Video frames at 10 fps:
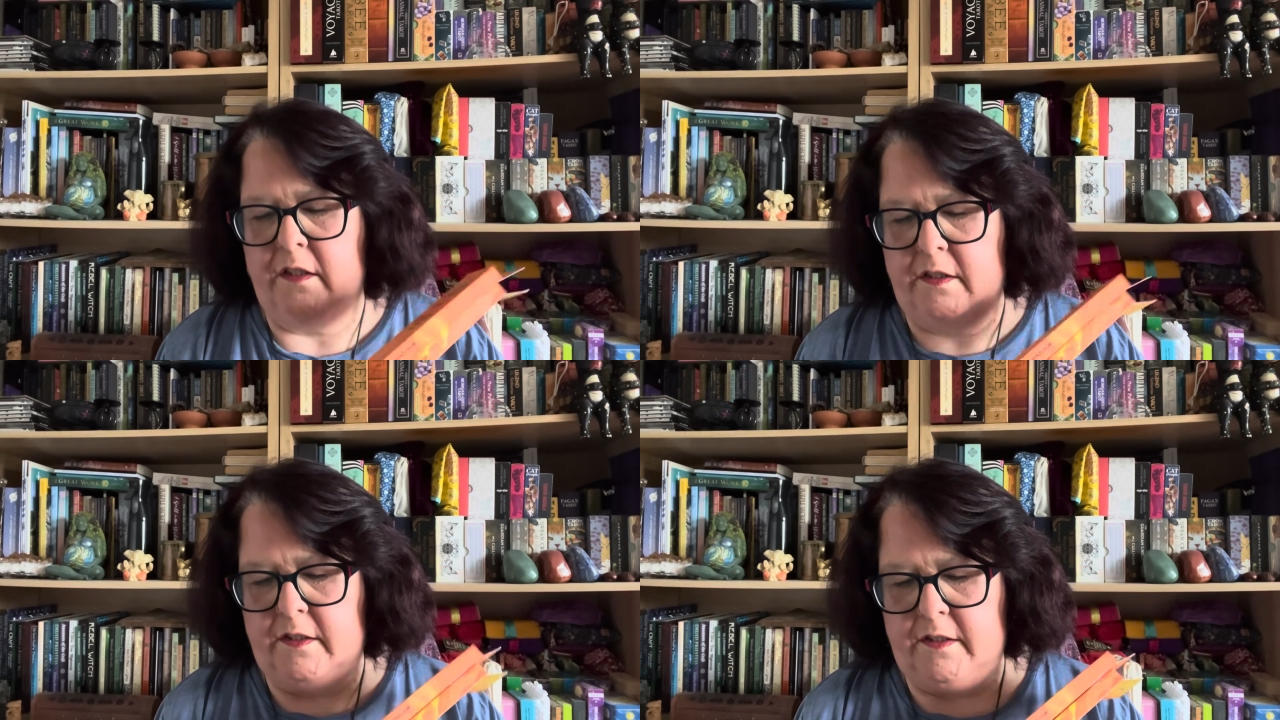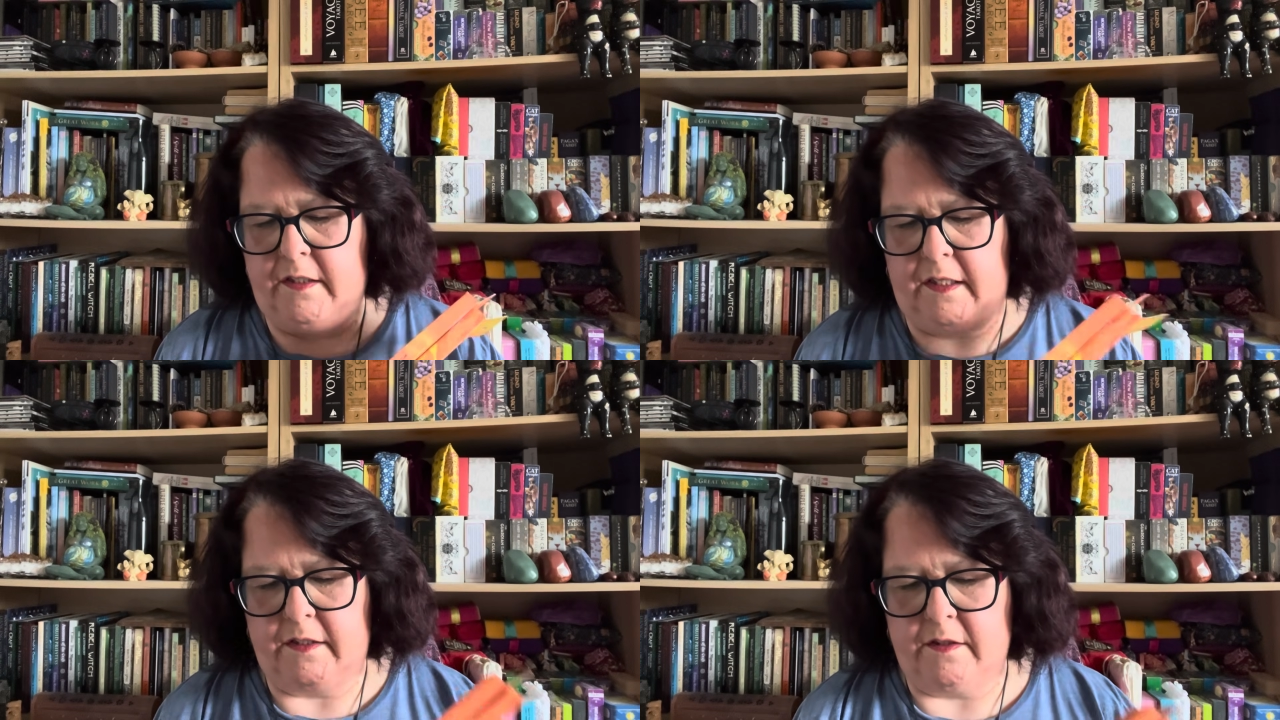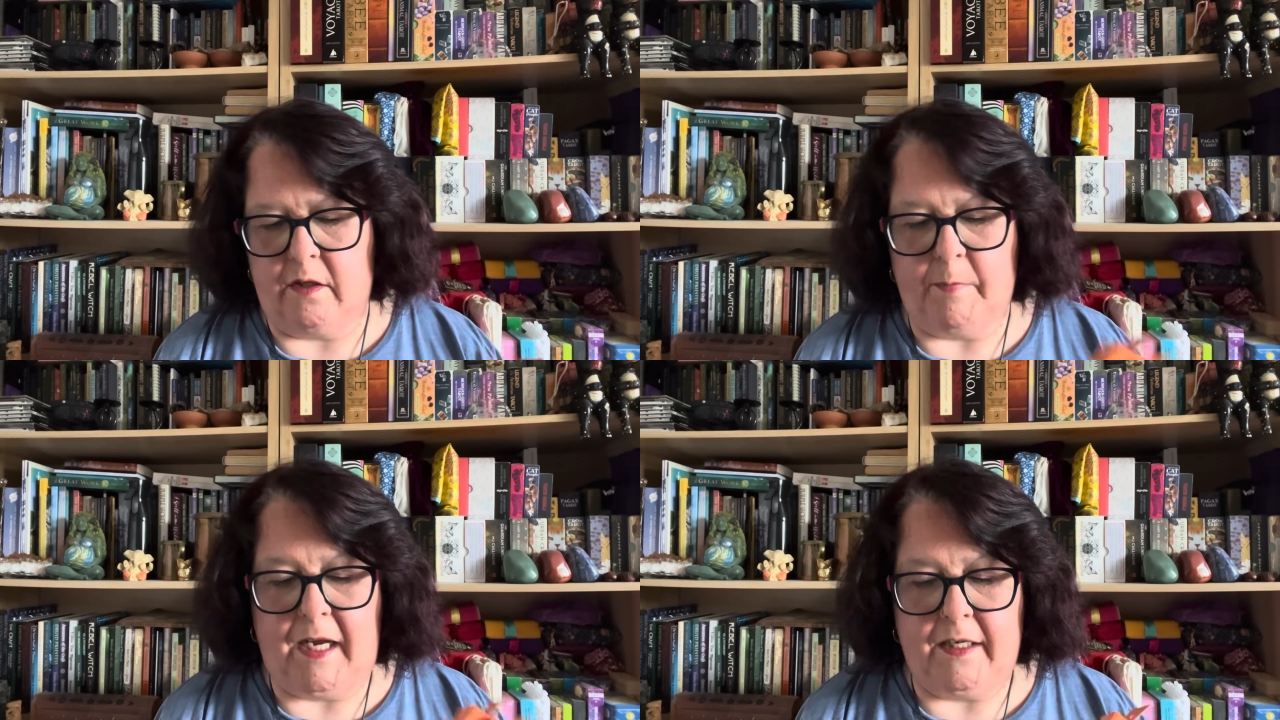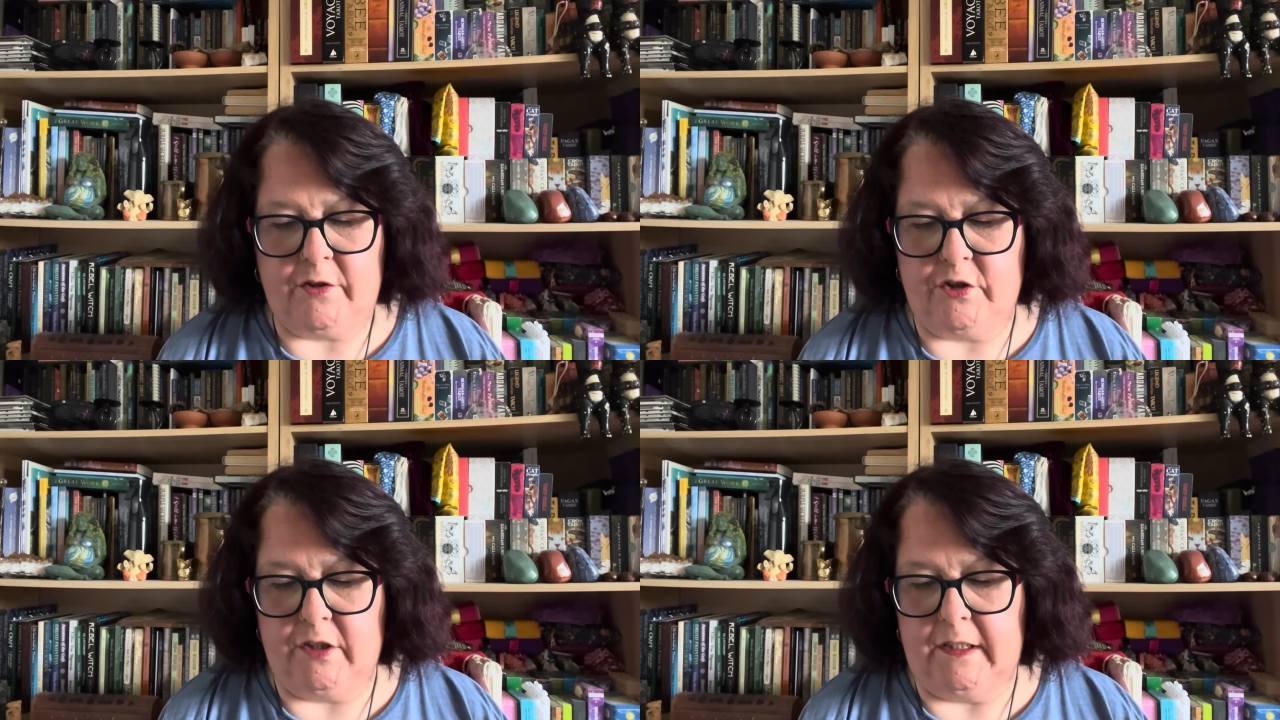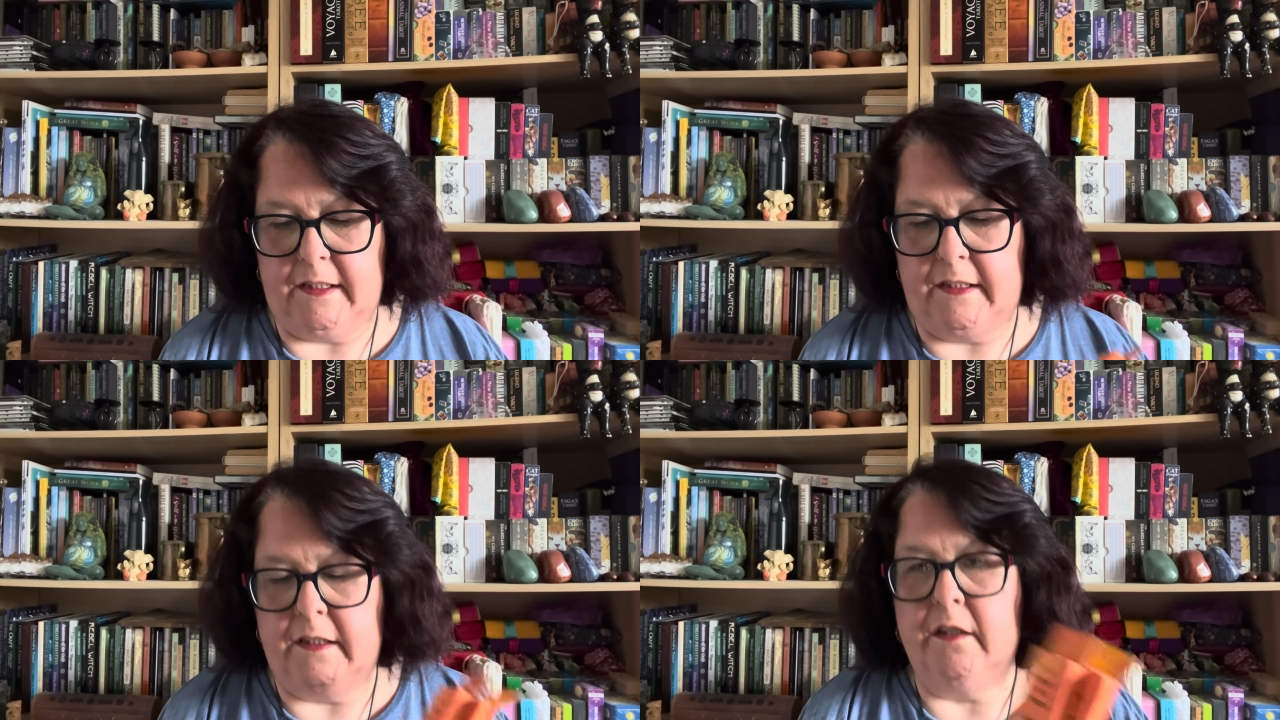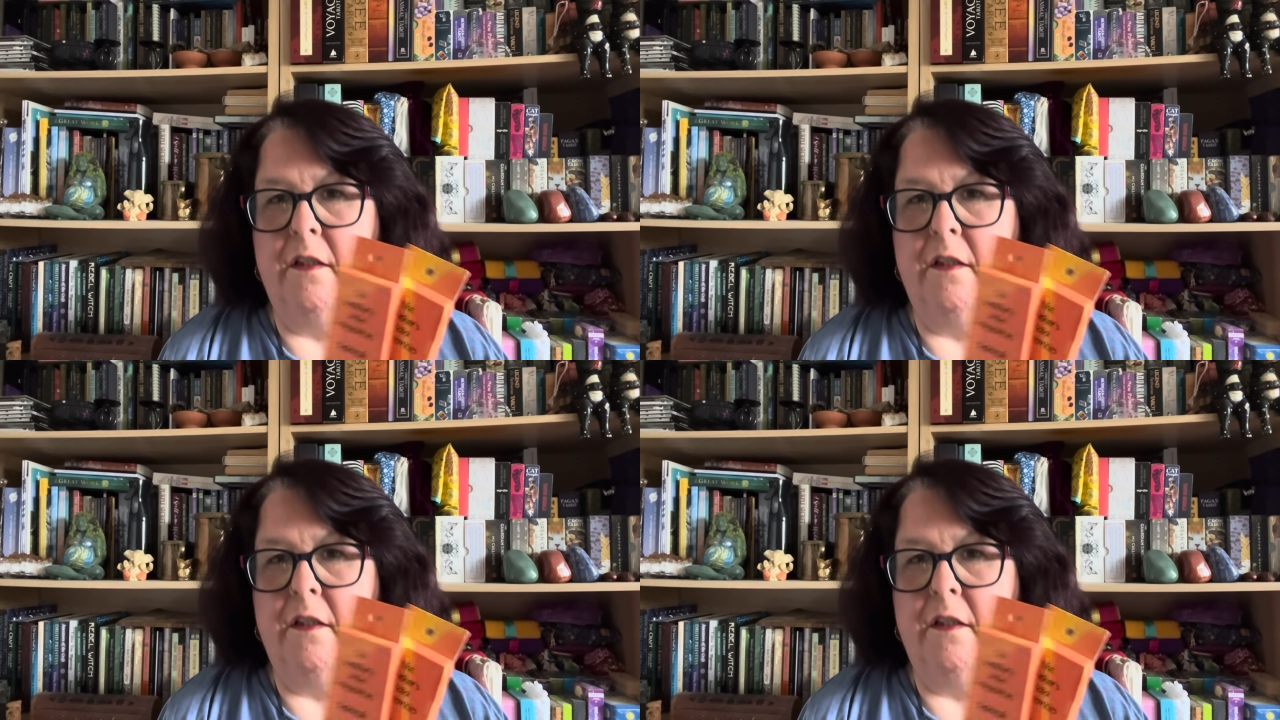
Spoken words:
sticks, and I'm actually